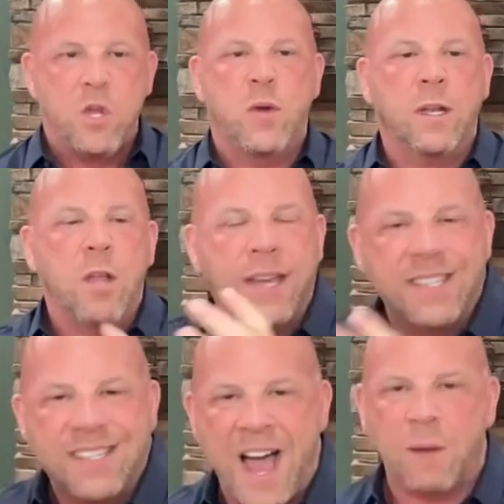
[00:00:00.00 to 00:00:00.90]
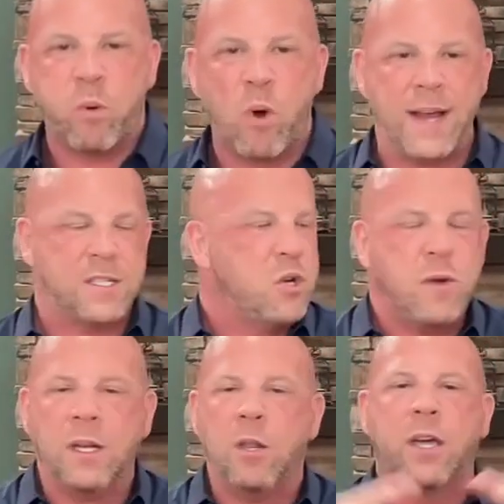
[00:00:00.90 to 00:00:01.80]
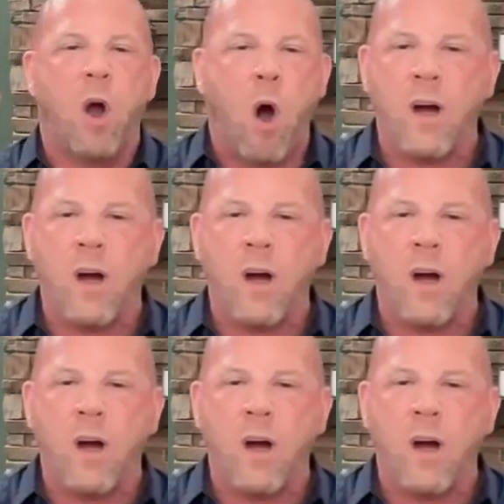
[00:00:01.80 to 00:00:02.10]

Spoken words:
You can look at stock prices. You can look at